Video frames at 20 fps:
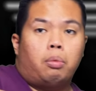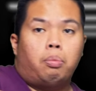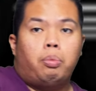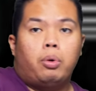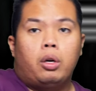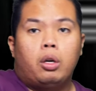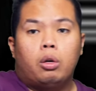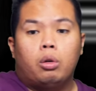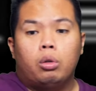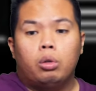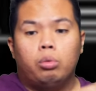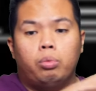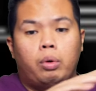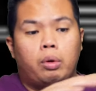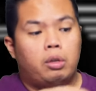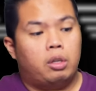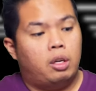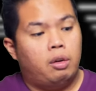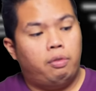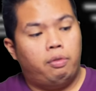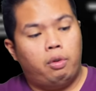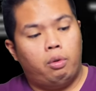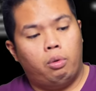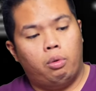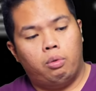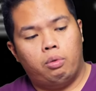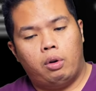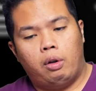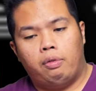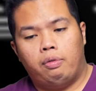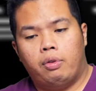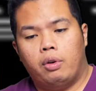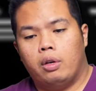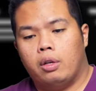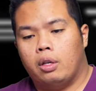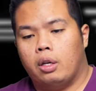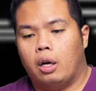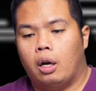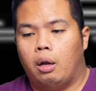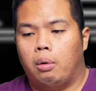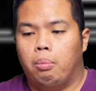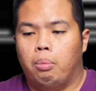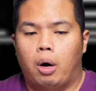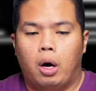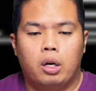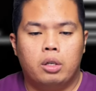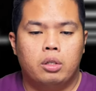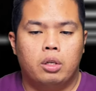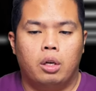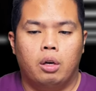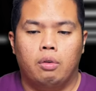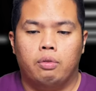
a pretty cool one, different unboxing,